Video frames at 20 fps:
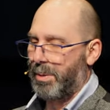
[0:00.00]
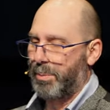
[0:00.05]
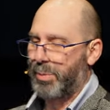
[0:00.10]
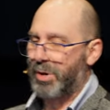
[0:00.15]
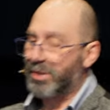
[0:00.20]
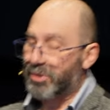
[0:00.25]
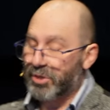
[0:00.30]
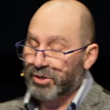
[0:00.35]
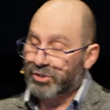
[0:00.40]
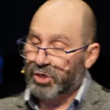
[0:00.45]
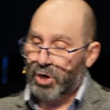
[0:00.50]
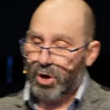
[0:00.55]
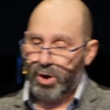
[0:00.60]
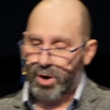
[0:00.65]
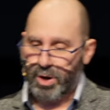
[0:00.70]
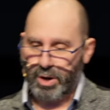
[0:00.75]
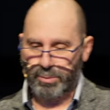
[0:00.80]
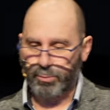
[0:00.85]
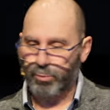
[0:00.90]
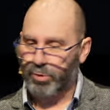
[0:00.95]
But at the
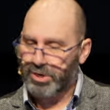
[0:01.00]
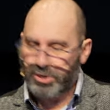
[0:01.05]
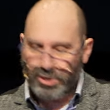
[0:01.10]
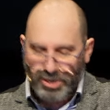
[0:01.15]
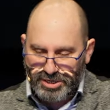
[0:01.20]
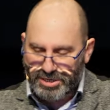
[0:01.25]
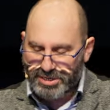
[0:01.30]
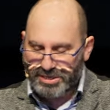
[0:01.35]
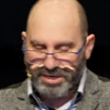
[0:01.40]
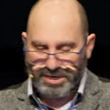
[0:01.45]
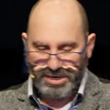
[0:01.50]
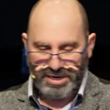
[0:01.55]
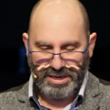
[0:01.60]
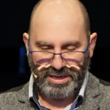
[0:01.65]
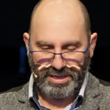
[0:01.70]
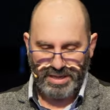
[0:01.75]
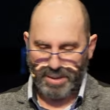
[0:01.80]
time, we needed to hear